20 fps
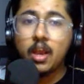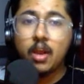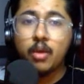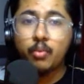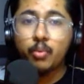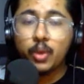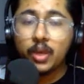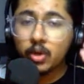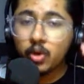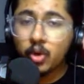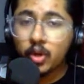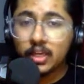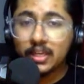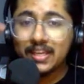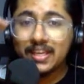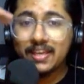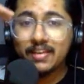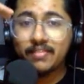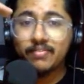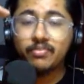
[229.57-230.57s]
we are going to
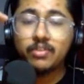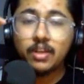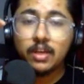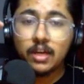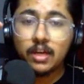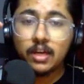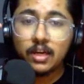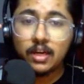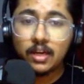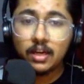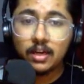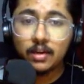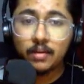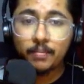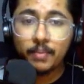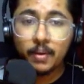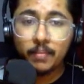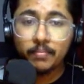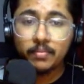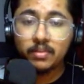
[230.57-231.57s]
give
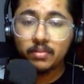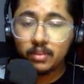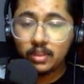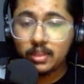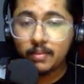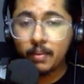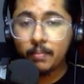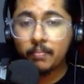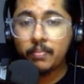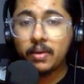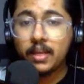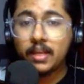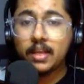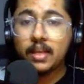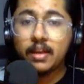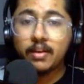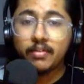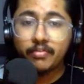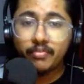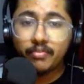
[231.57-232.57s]
the public
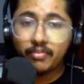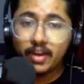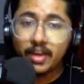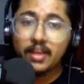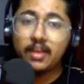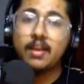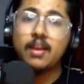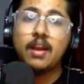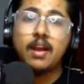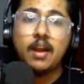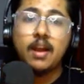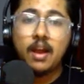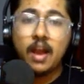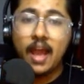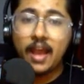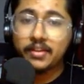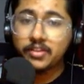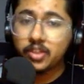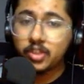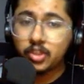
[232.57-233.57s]
free
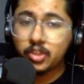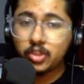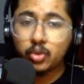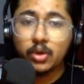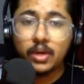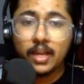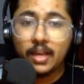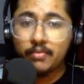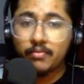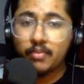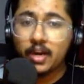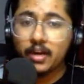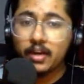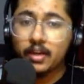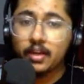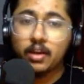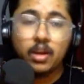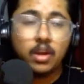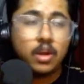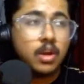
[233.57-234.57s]
access to clean
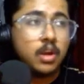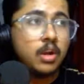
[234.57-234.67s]
water